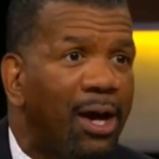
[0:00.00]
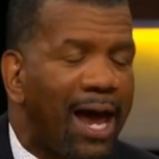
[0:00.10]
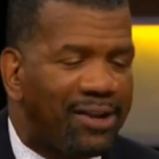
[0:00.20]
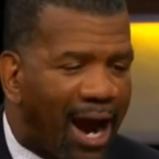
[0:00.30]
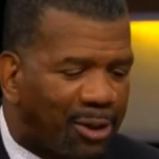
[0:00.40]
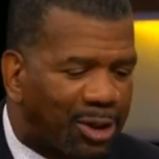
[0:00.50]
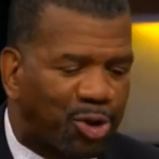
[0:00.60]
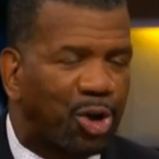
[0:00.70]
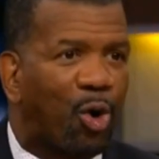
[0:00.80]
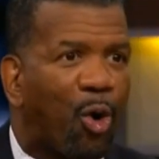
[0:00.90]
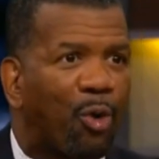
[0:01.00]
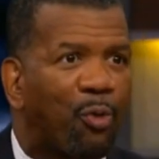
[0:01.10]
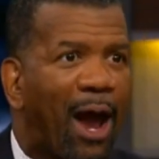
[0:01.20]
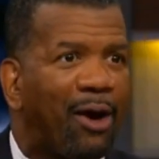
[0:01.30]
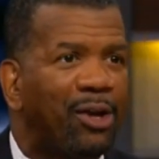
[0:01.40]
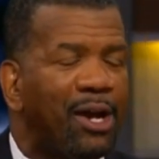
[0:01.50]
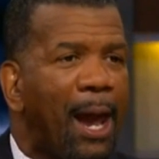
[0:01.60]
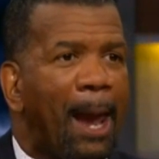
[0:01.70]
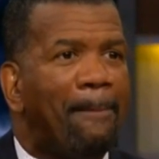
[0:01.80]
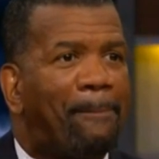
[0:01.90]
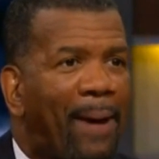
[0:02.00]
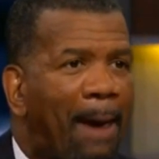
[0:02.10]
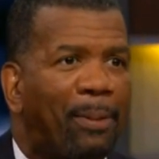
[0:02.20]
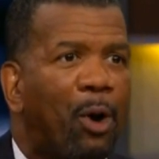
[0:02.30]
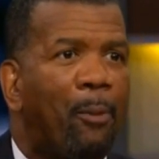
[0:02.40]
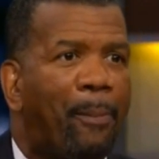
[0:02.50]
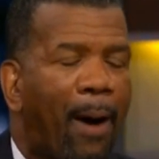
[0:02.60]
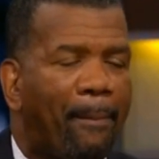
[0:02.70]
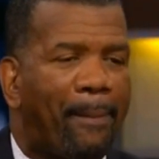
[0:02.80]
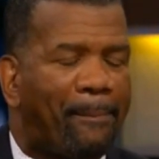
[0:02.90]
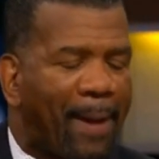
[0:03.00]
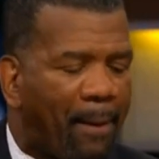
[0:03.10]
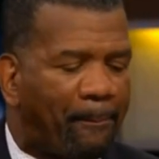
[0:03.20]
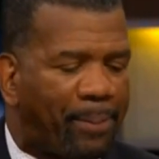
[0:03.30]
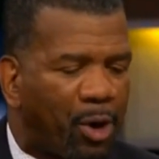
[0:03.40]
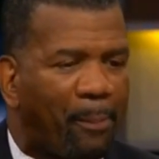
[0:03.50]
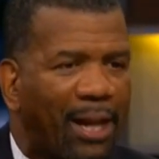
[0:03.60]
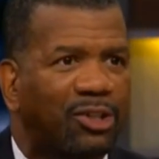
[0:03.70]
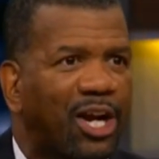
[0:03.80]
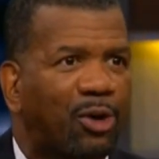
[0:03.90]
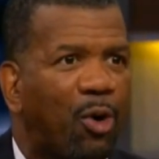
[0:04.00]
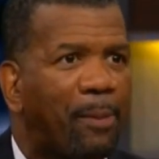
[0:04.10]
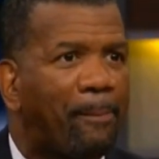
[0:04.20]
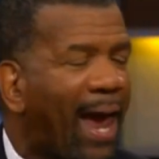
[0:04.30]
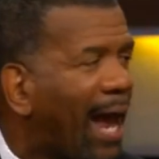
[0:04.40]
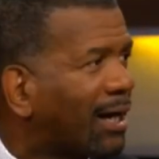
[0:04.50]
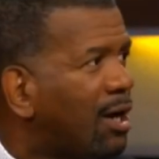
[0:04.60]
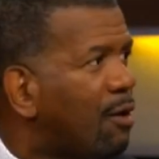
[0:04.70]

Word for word: And now he's going to go around and pat Bill Belichick on the back